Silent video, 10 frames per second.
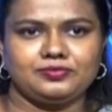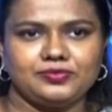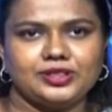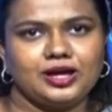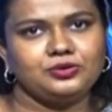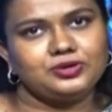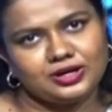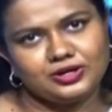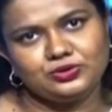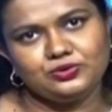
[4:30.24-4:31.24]
without
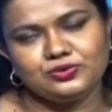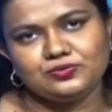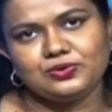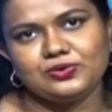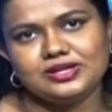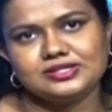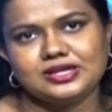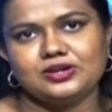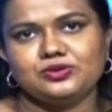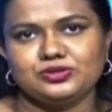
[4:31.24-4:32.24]
undue influence,
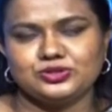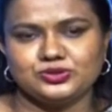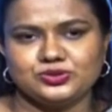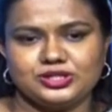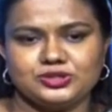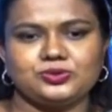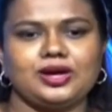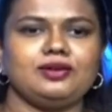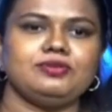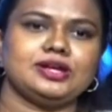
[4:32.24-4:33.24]
and also need to
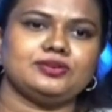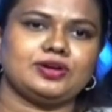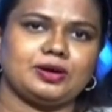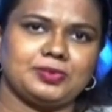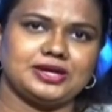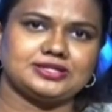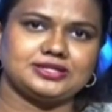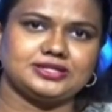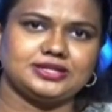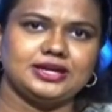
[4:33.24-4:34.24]
have enough
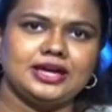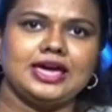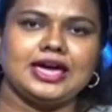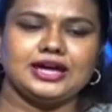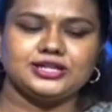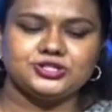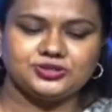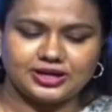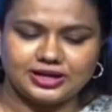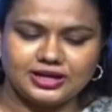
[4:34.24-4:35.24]
capacity and
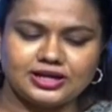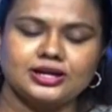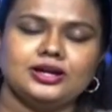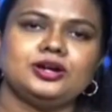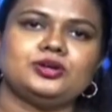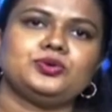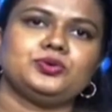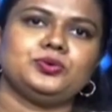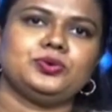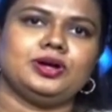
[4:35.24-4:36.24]
training
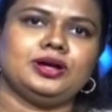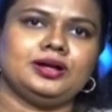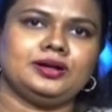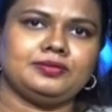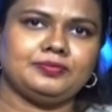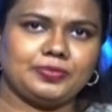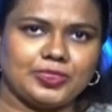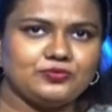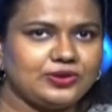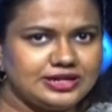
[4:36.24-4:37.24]
to
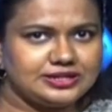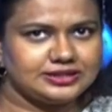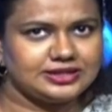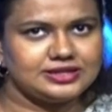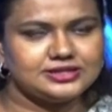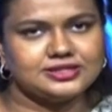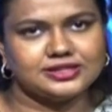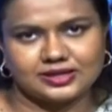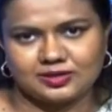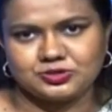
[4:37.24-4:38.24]
fight against
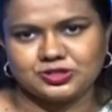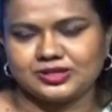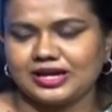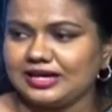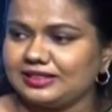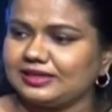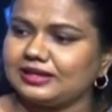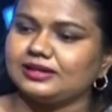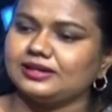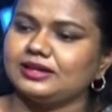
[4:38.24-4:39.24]
corruption. I
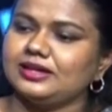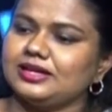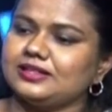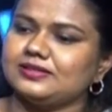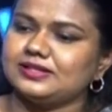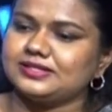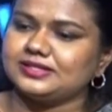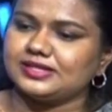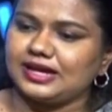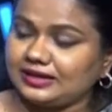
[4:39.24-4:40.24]
think
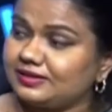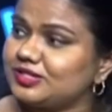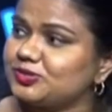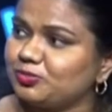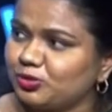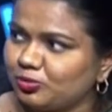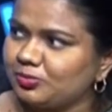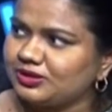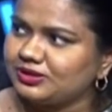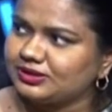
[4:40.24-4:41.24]
this, at this
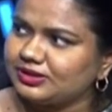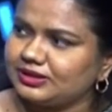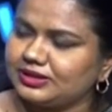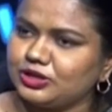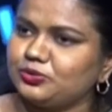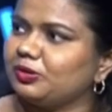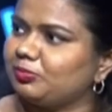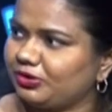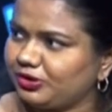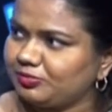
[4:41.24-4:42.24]
moment, the new
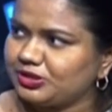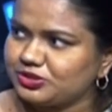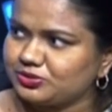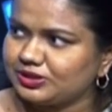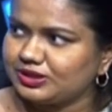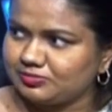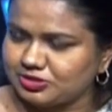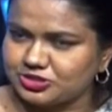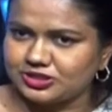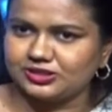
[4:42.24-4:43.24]
appointment to the
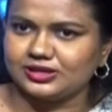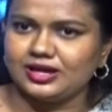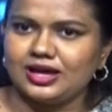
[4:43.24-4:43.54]
commission